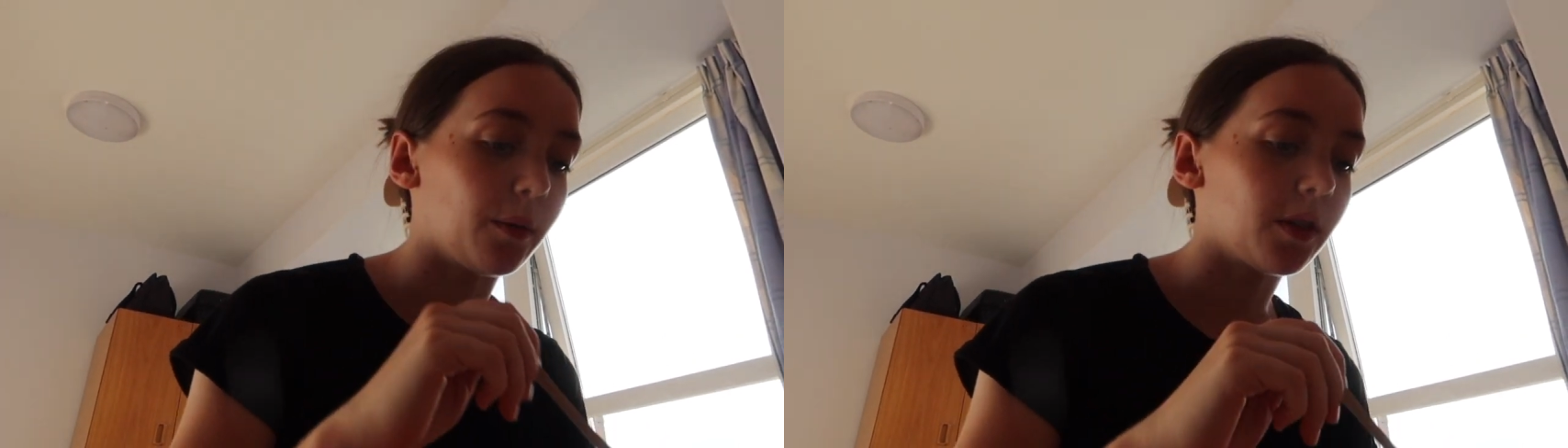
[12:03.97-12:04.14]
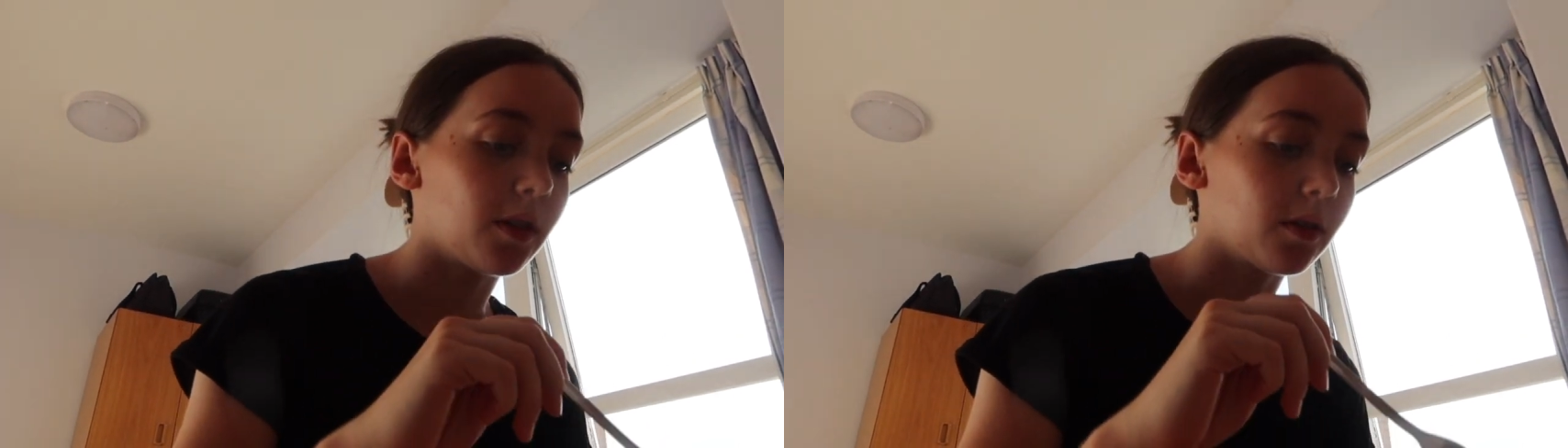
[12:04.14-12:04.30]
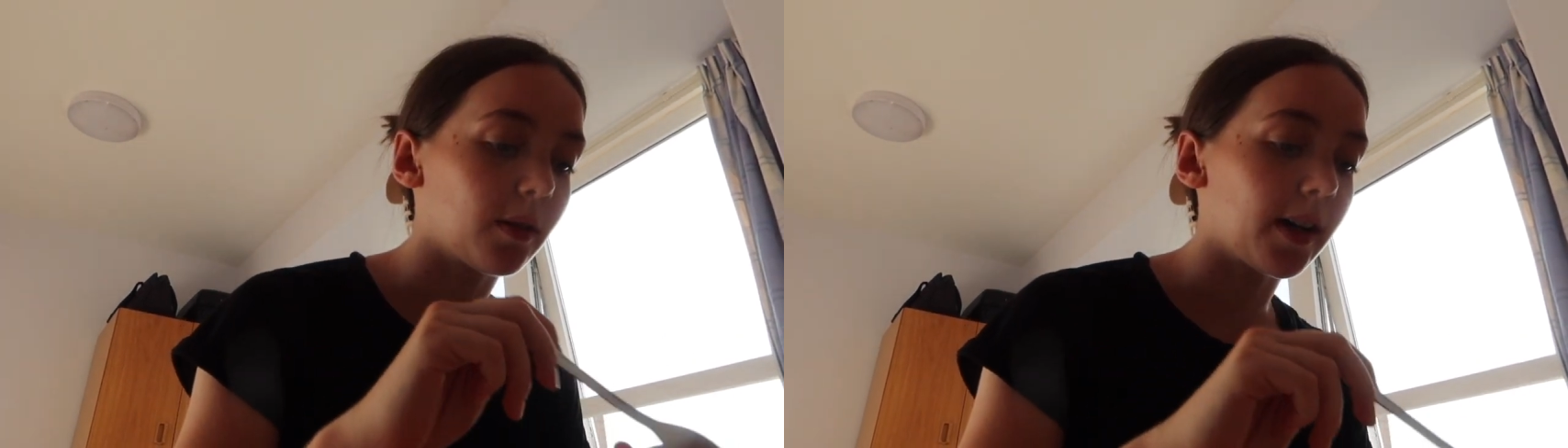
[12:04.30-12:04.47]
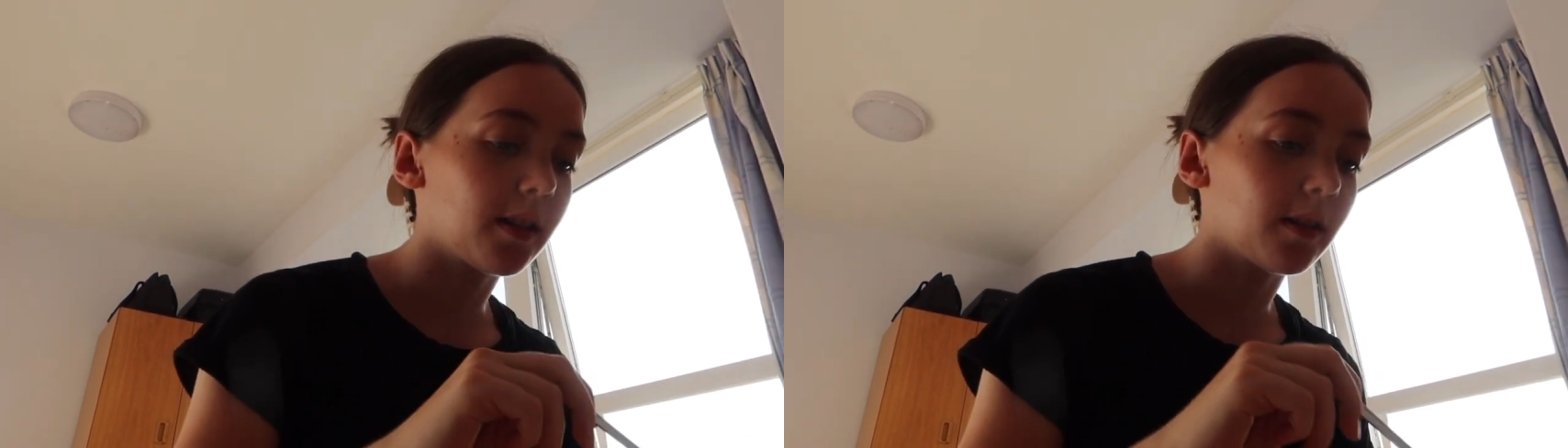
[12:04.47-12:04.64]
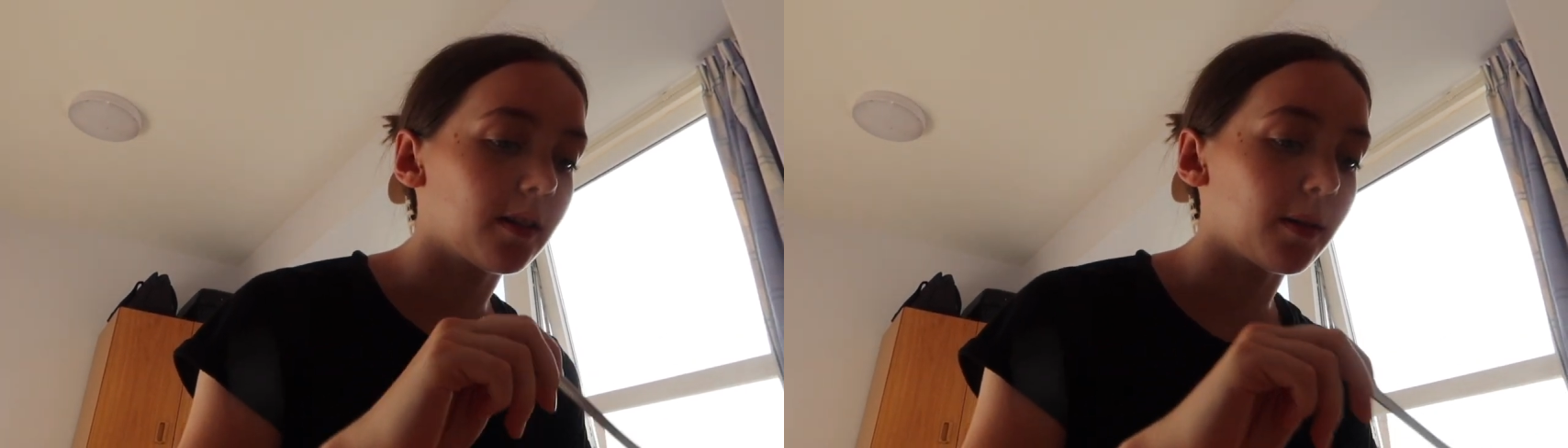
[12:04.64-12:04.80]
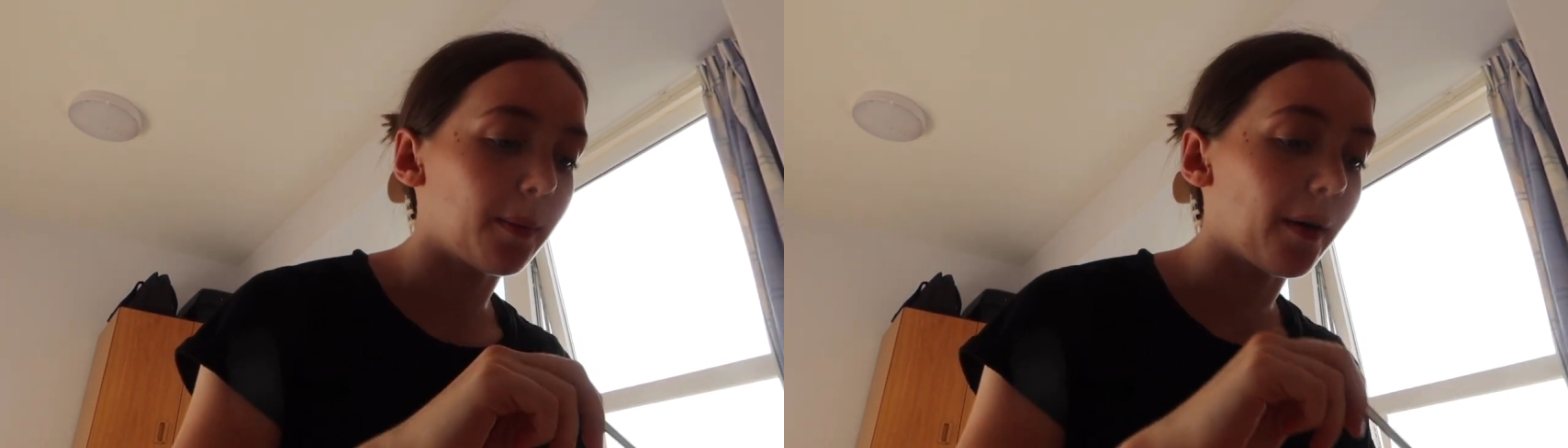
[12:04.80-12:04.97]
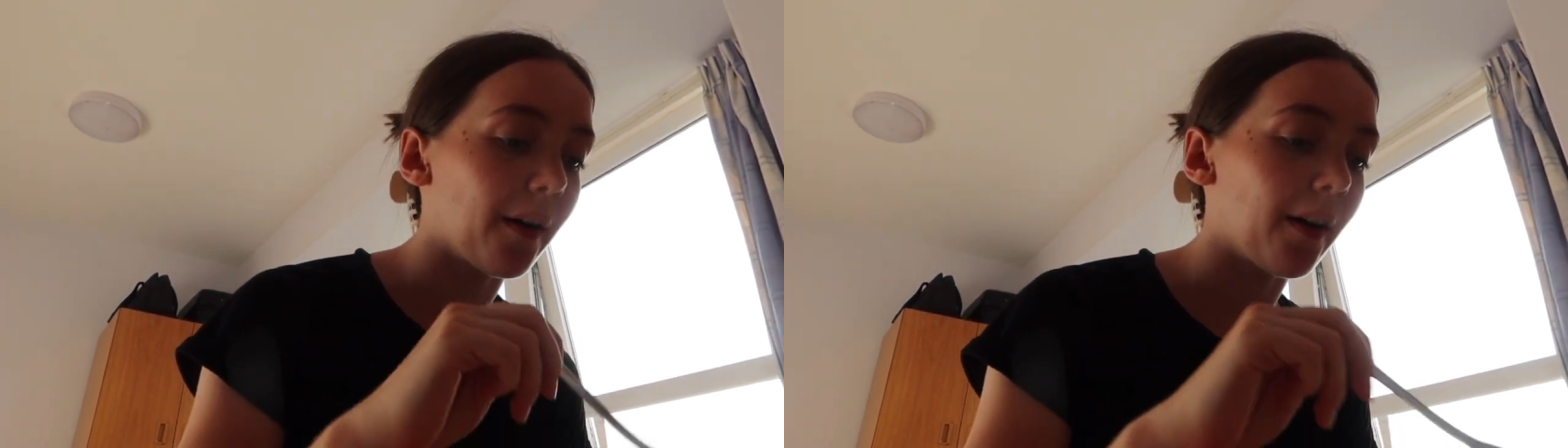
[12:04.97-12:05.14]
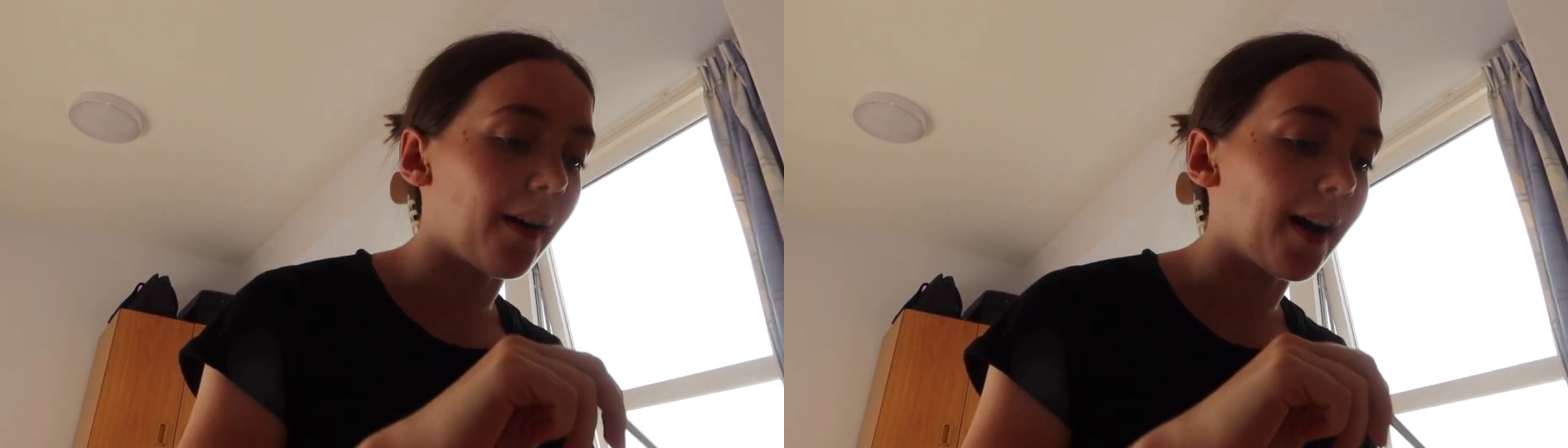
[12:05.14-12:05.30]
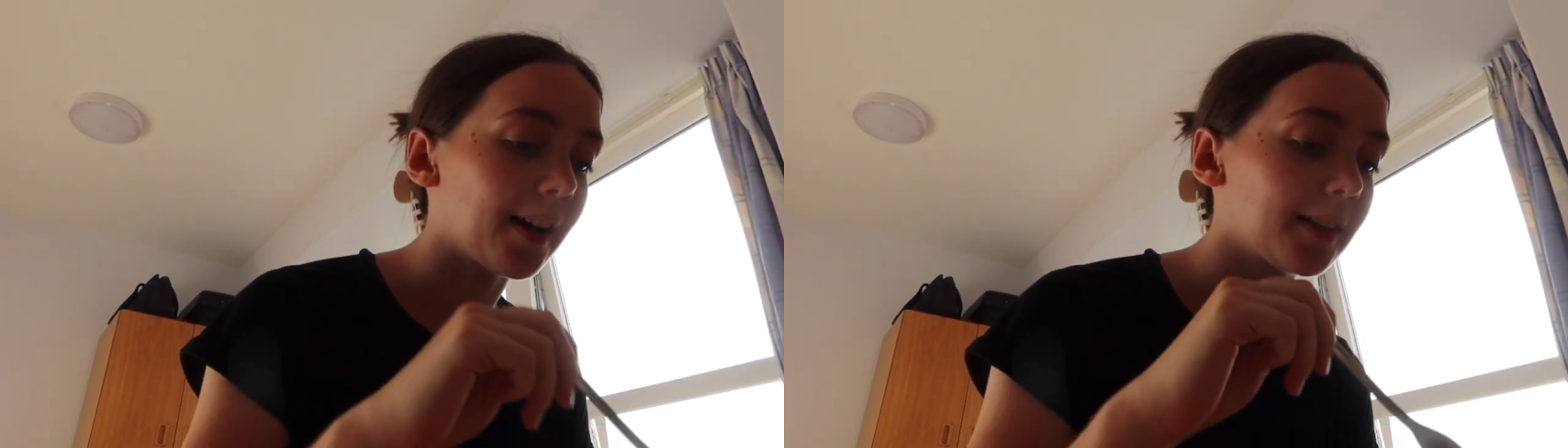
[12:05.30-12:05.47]
which is quite
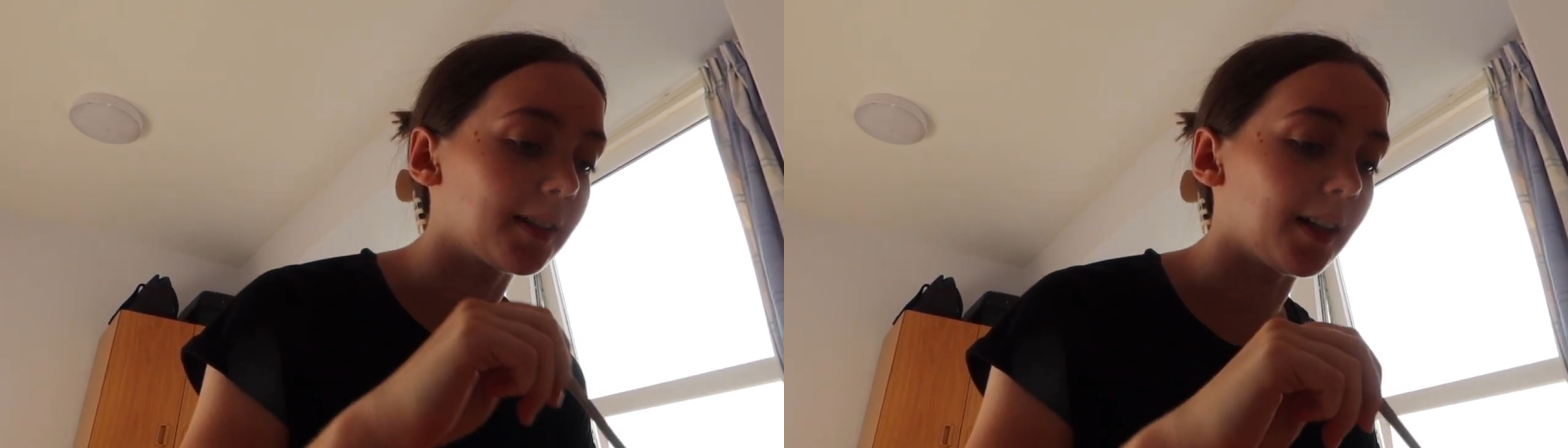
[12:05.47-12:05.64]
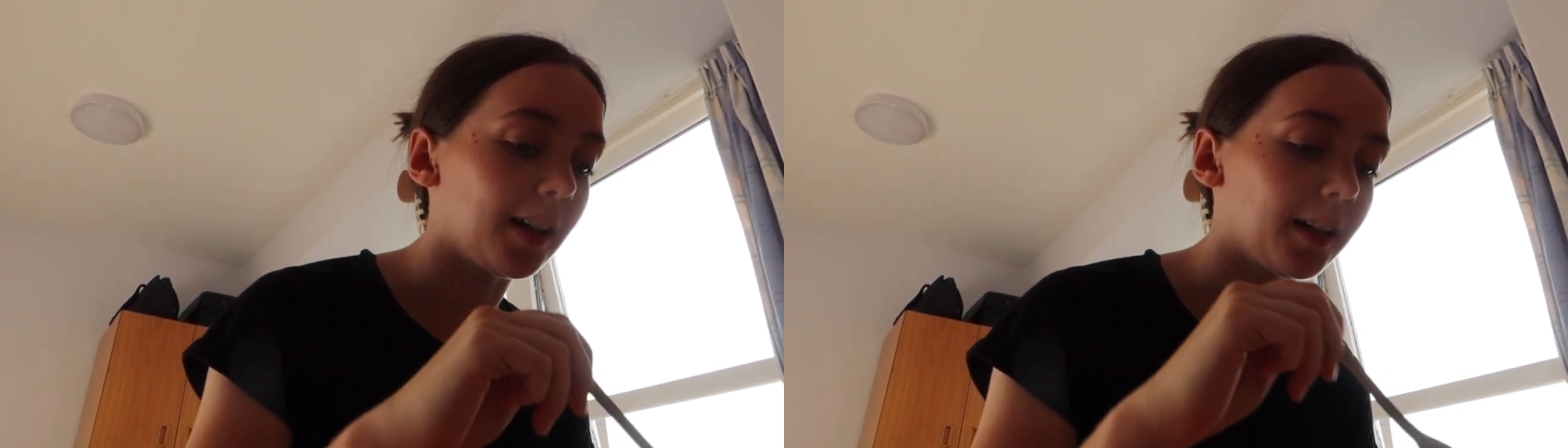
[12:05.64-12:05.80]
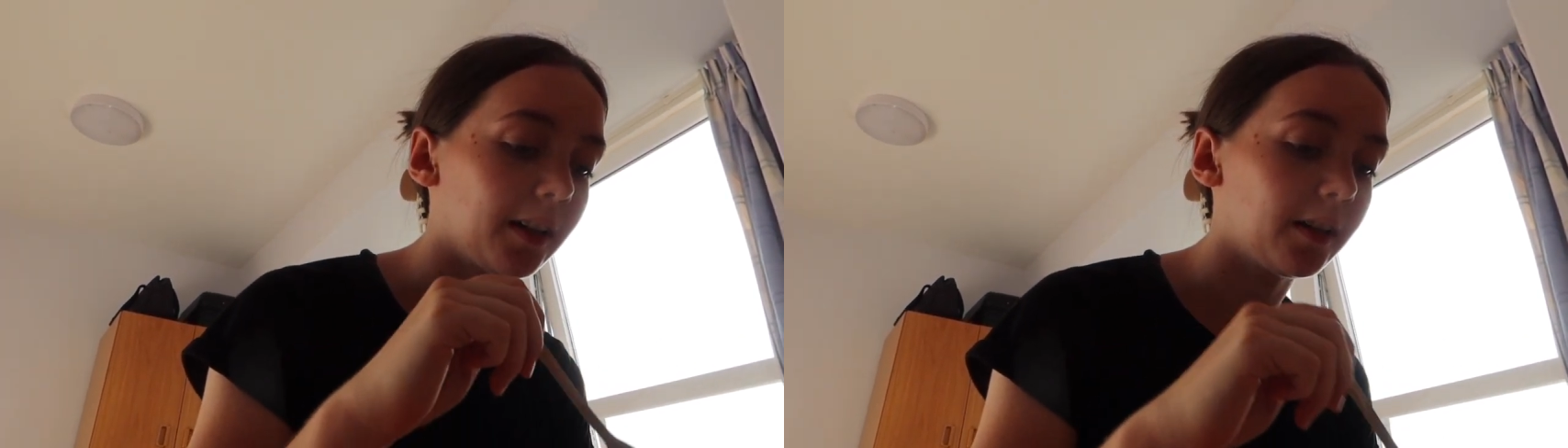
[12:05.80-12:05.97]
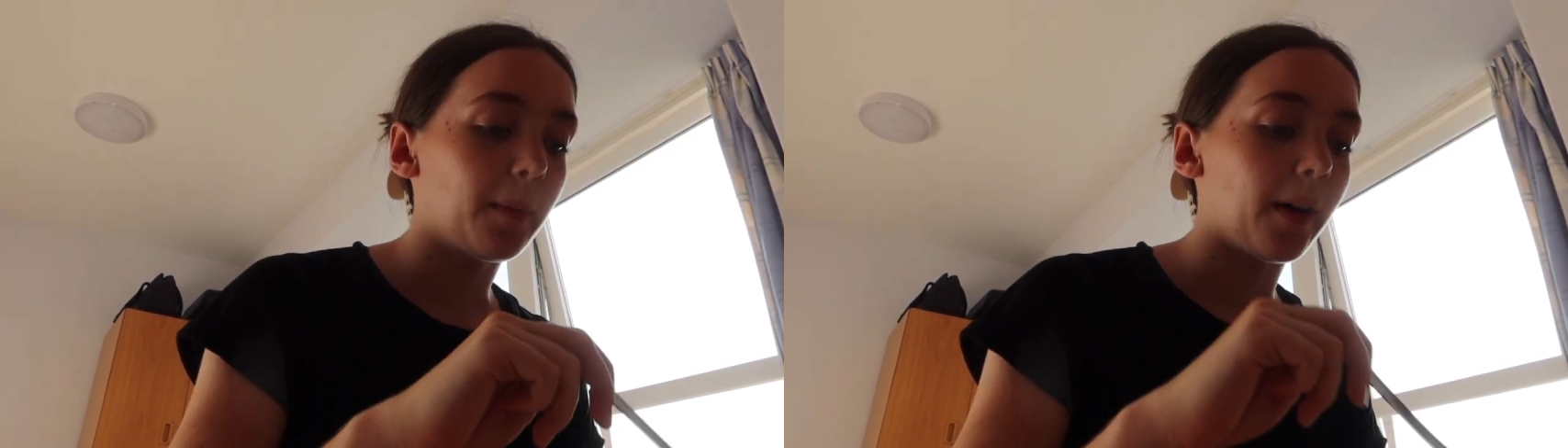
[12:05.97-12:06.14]
depressing.